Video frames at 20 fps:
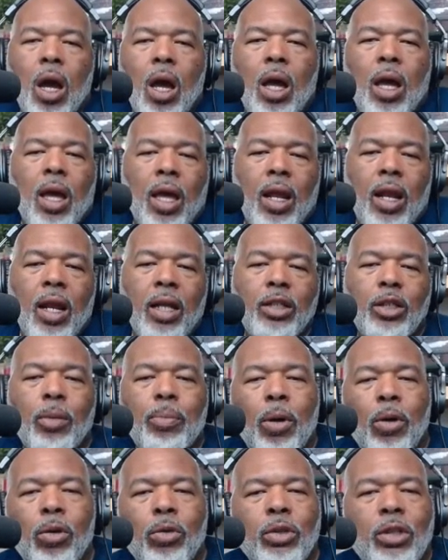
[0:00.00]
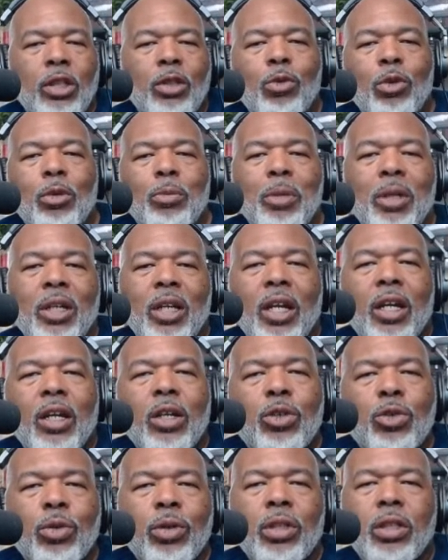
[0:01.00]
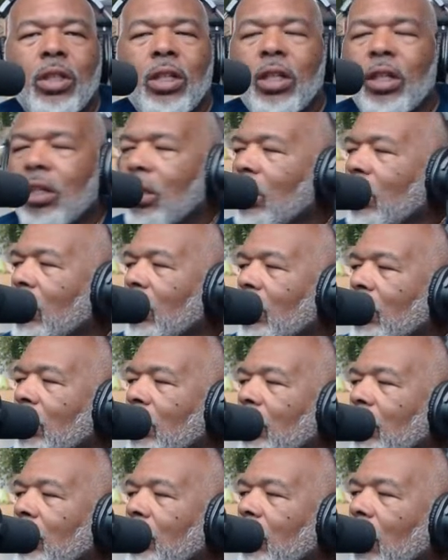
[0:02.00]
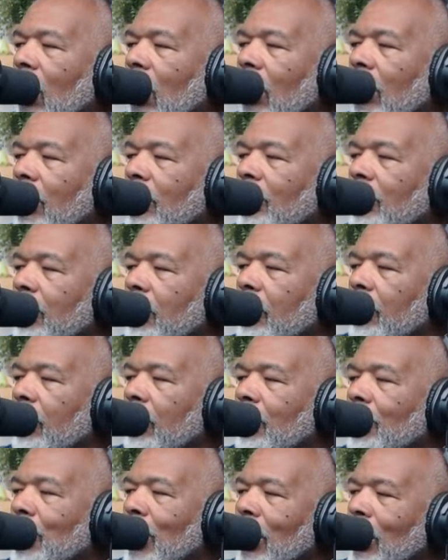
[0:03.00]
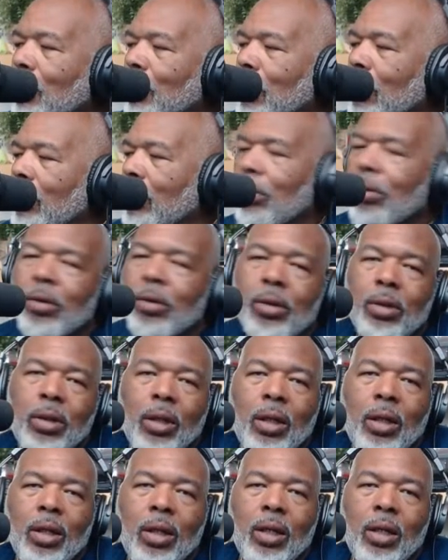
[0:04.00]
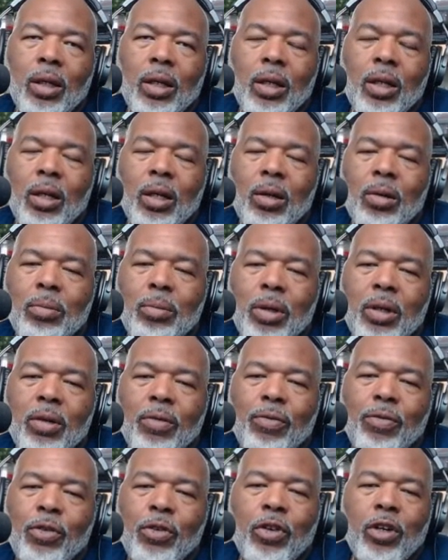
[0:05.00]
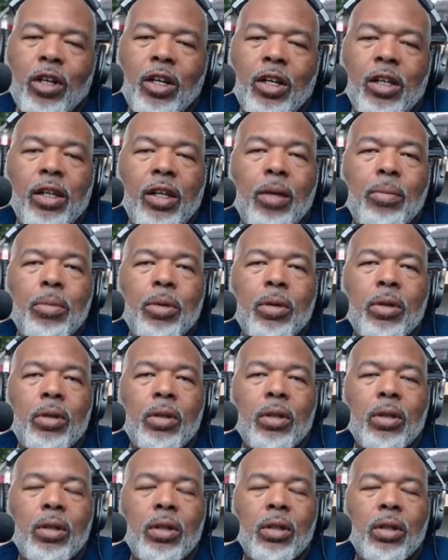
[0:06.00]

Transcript: and I suppose it would be interesting to people, but if you're a clubber,